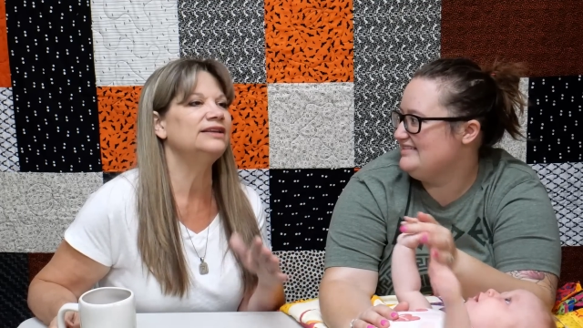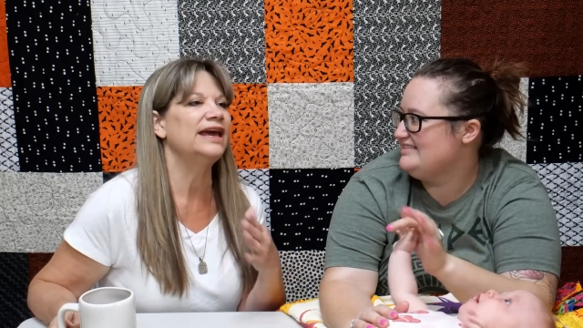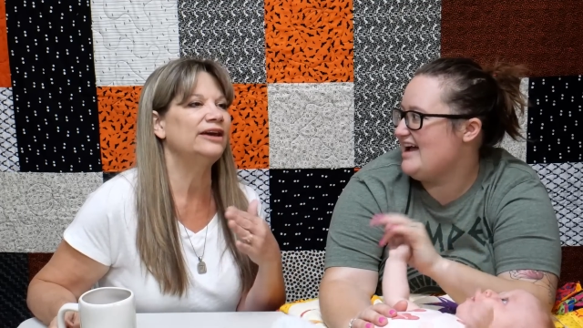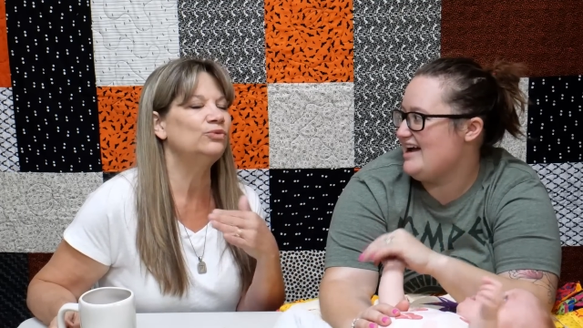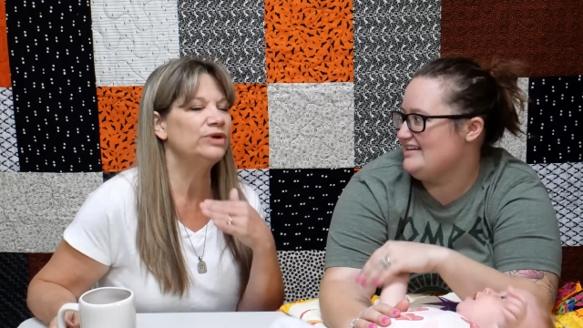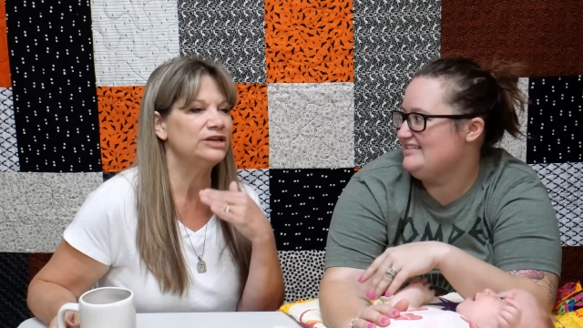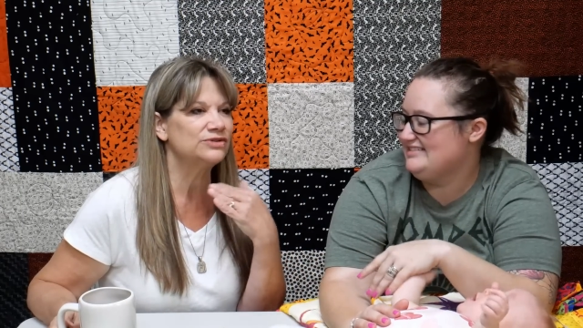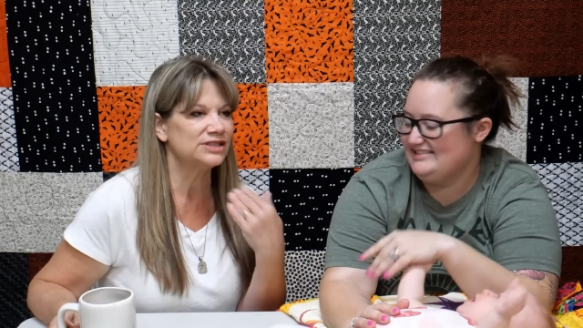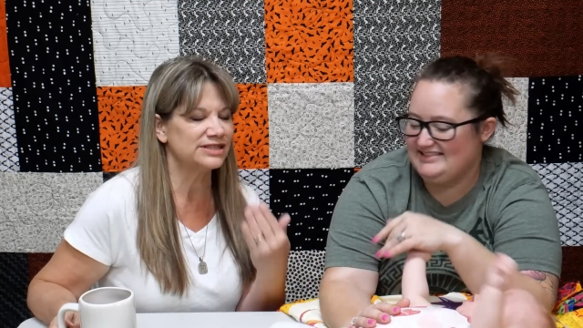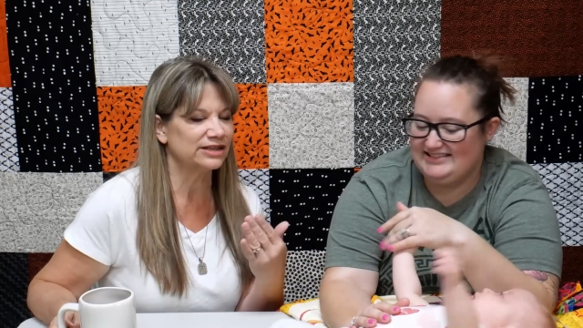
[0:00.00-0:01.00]
Speaker 1: Yeah. And we used
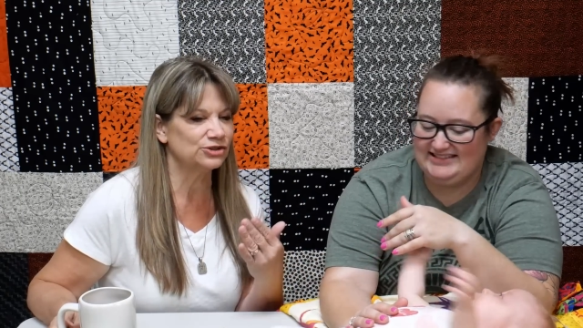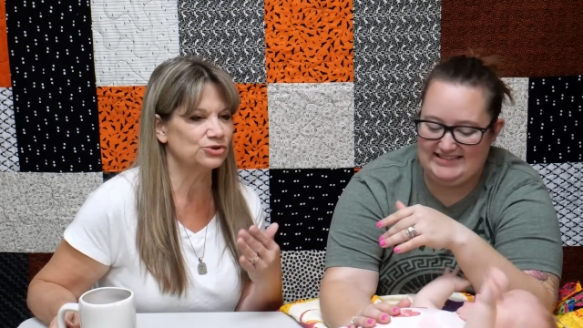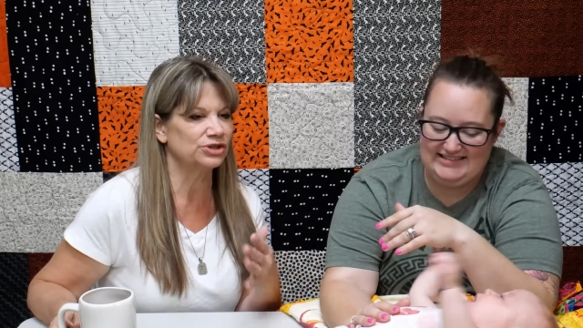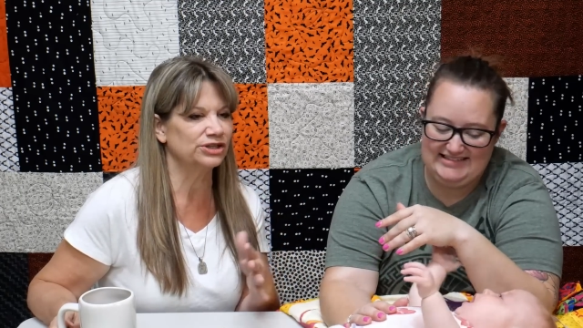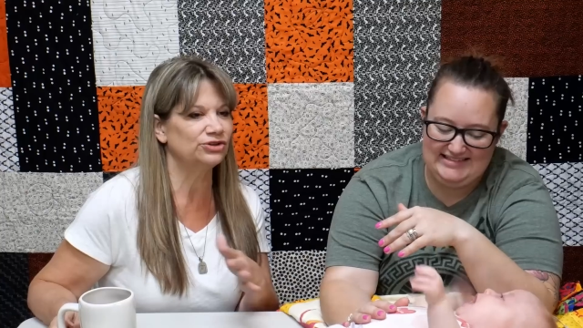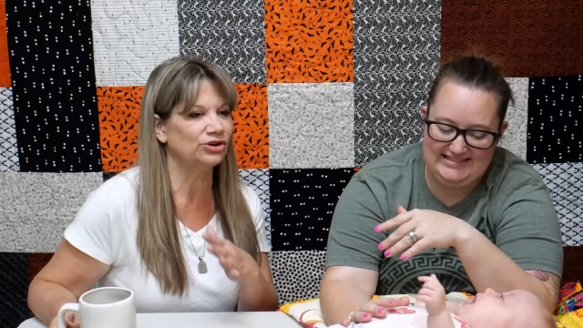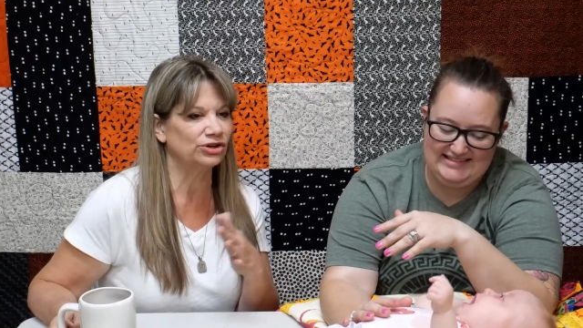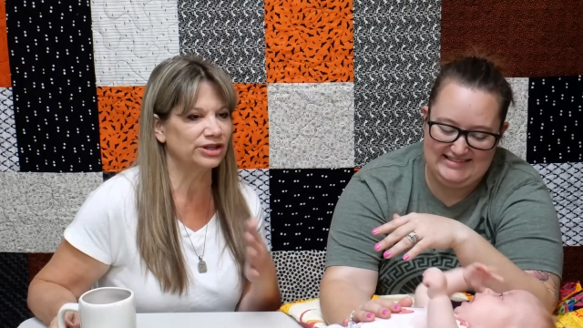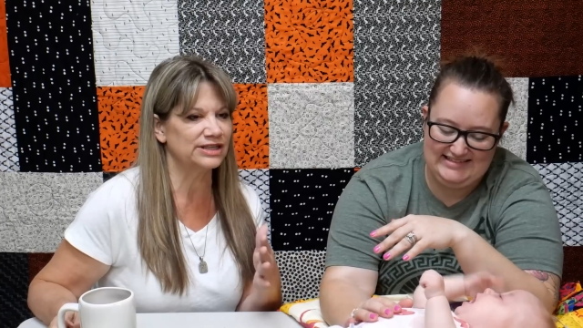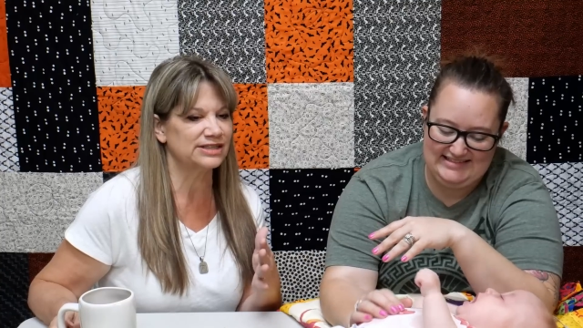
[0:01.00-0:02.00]
to tell Jordan all
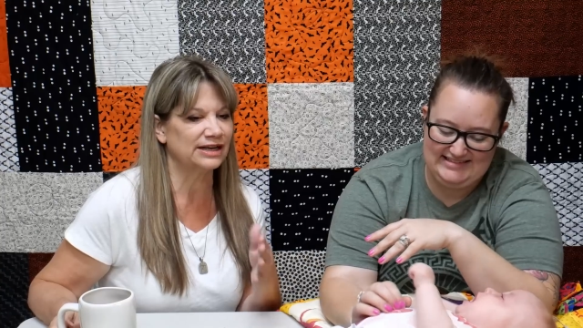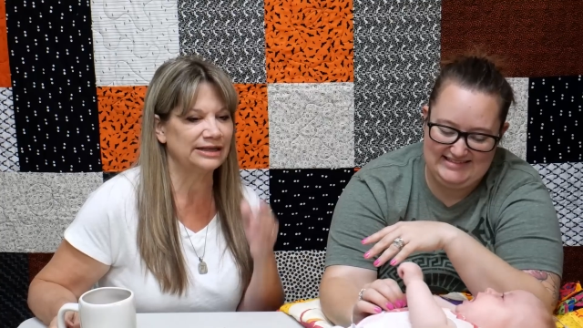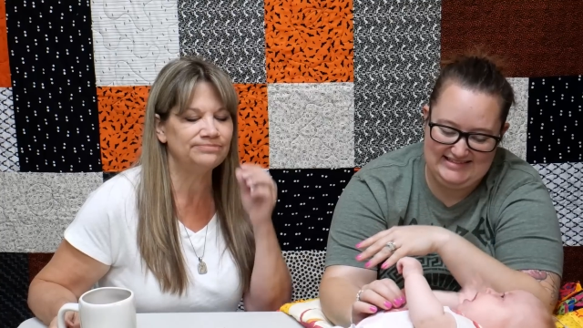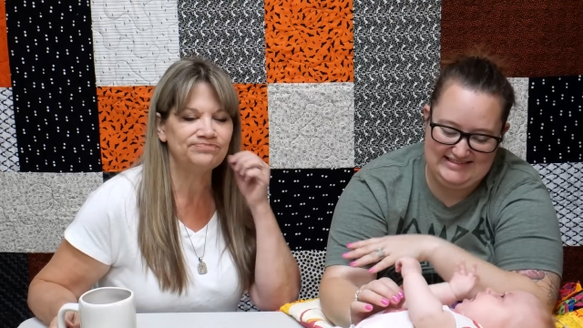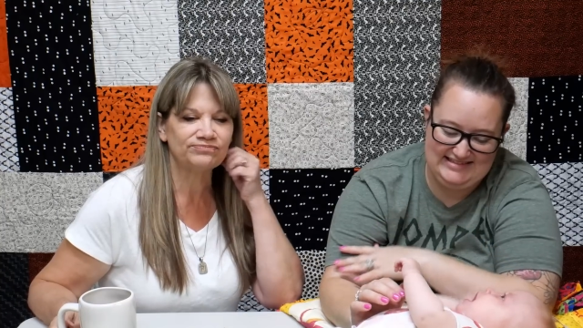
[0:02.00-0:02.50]
the time